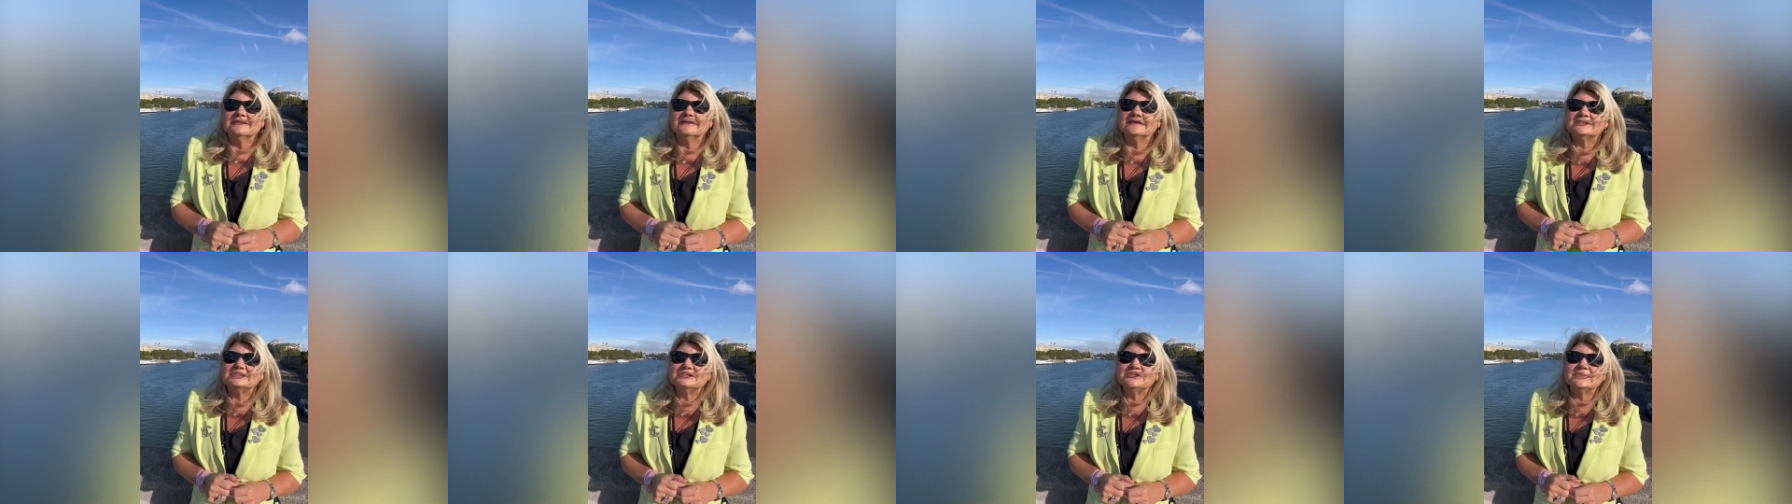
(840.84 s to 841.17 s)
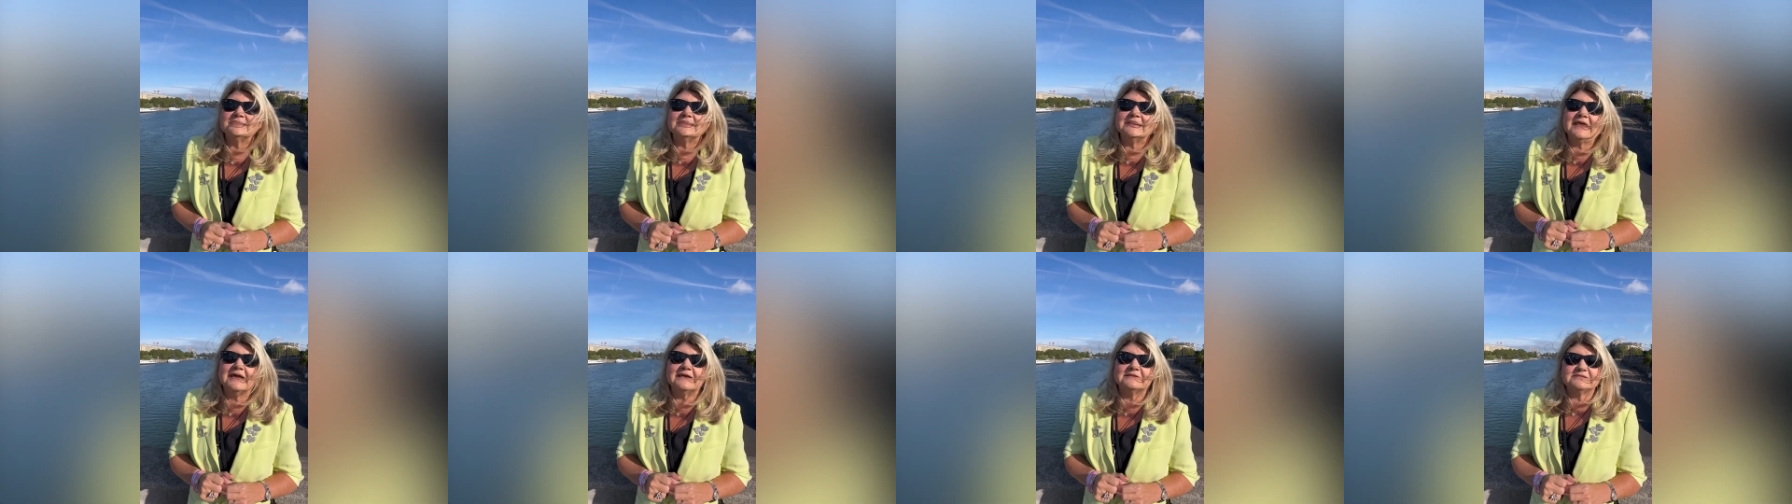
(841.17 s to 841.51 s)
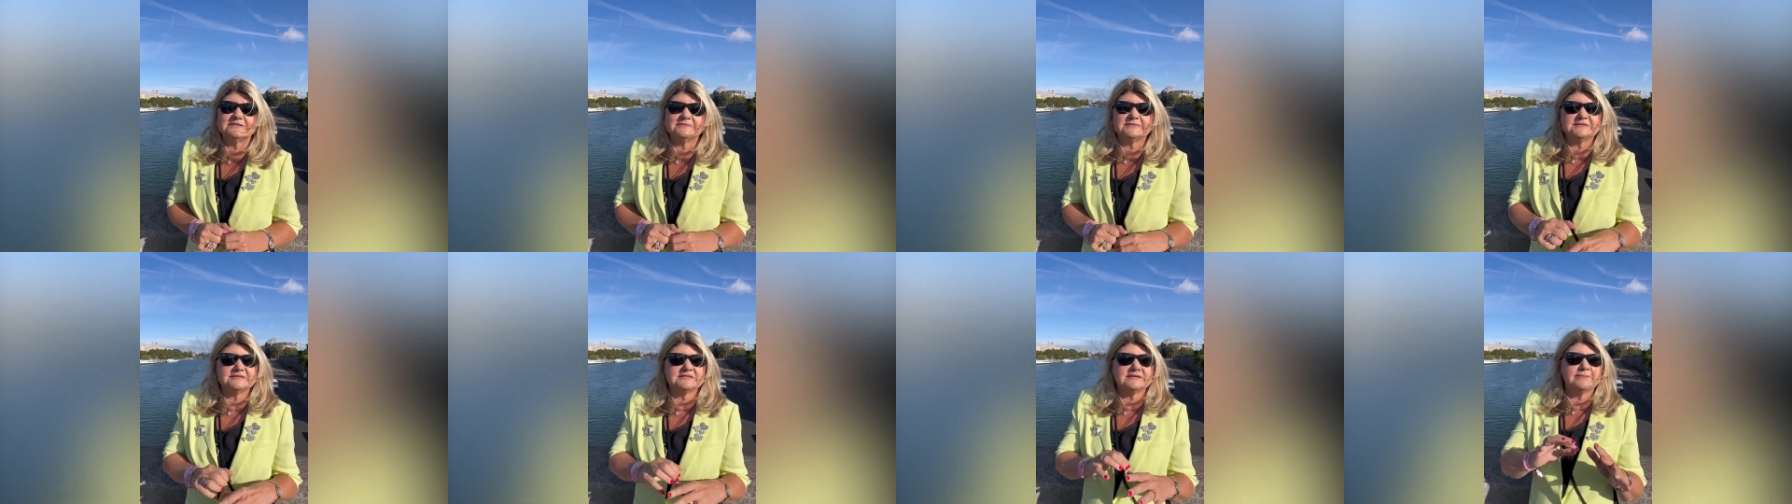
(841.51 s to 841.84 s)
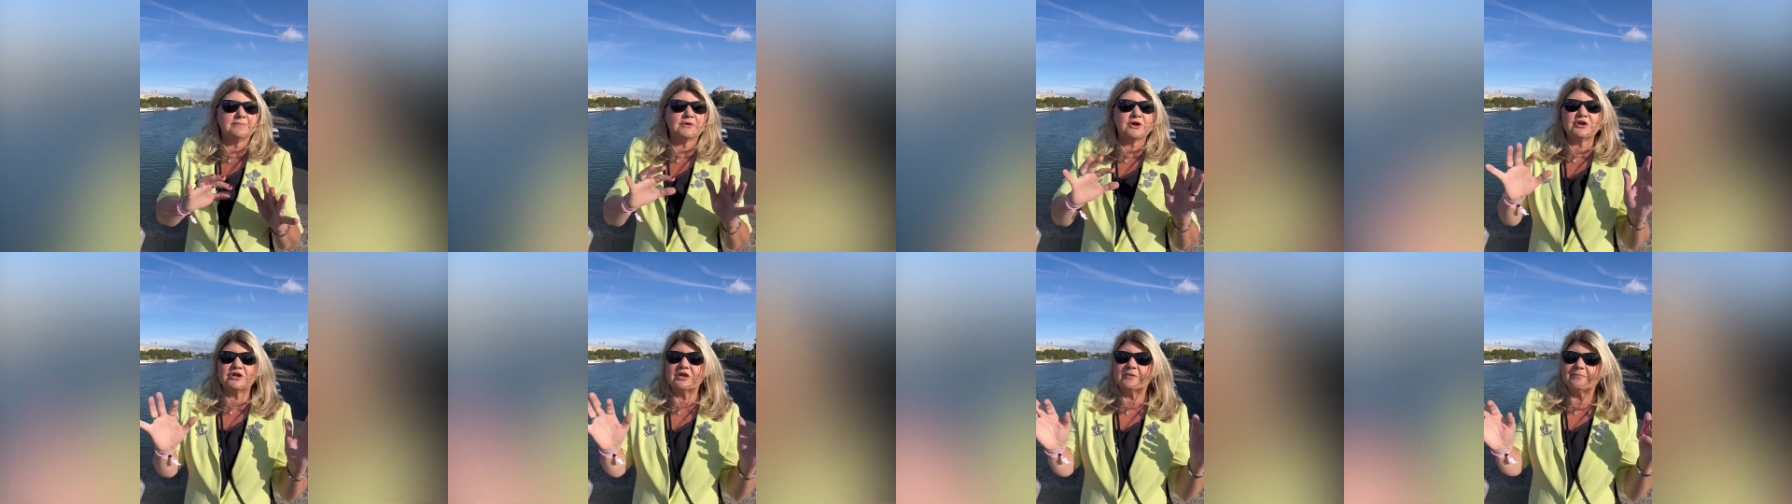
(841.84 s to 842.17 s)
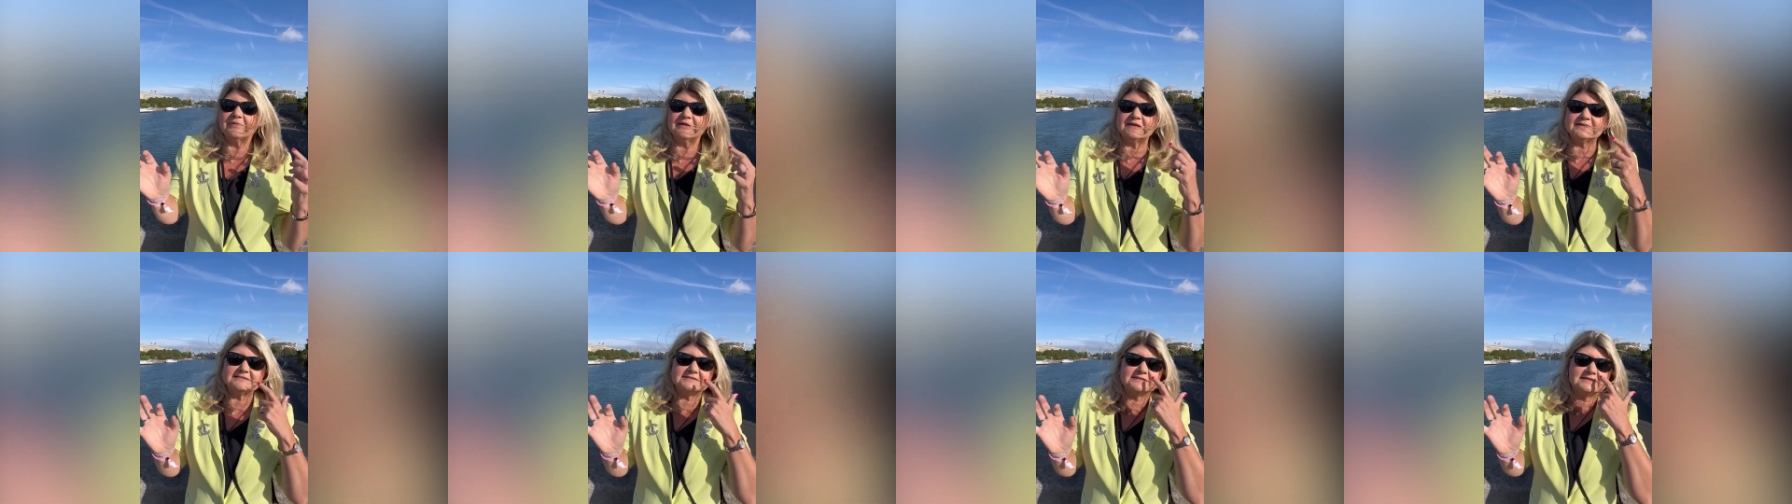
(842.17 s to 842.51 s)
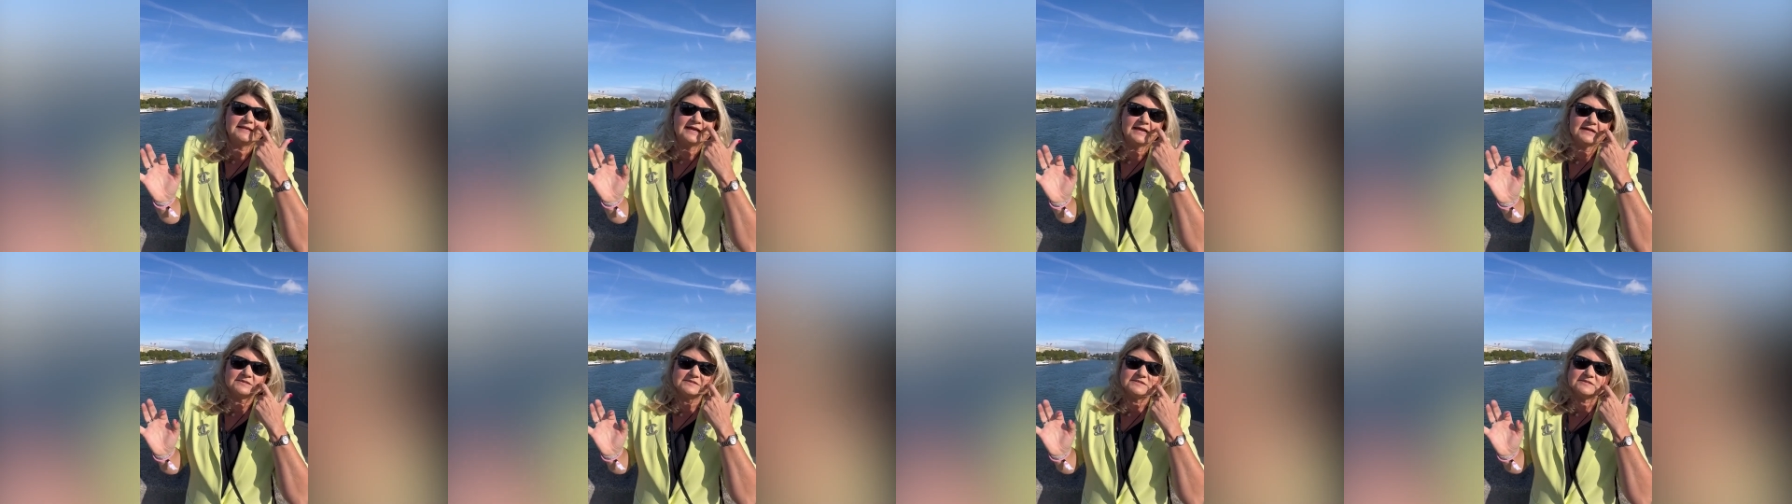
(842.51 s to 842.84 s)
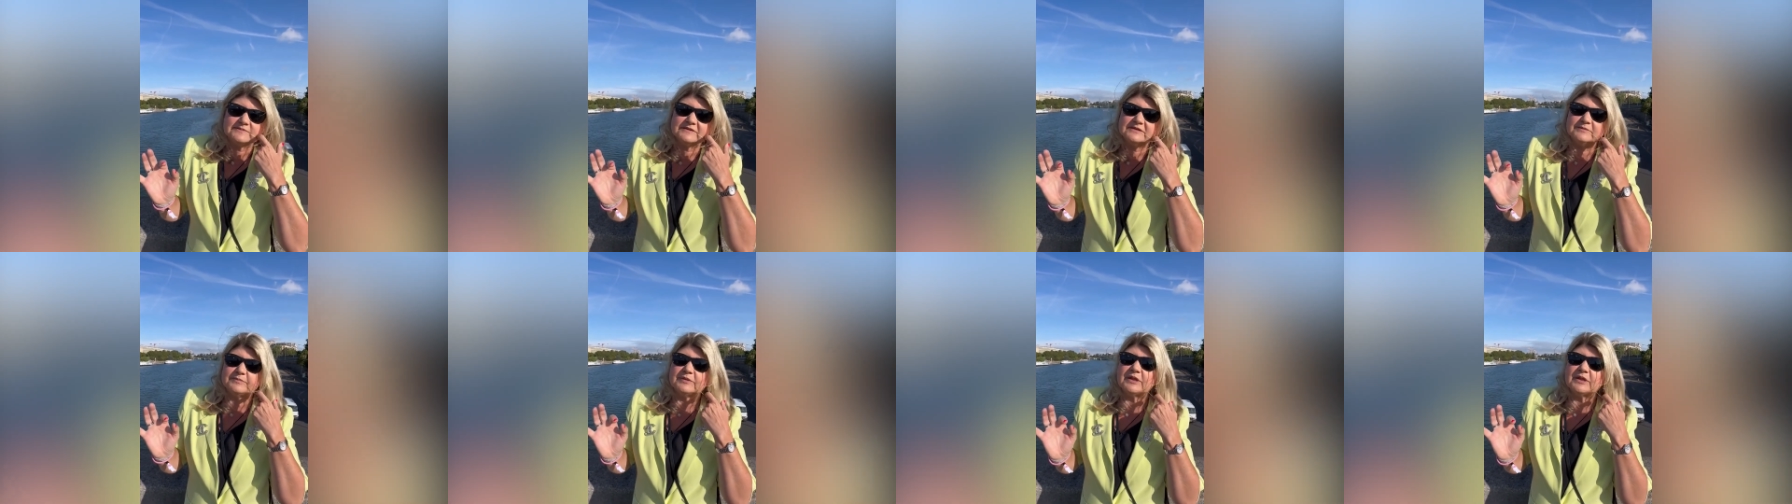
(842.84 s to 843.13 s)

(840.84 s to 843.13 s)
The two announcements, the marketplace announcement,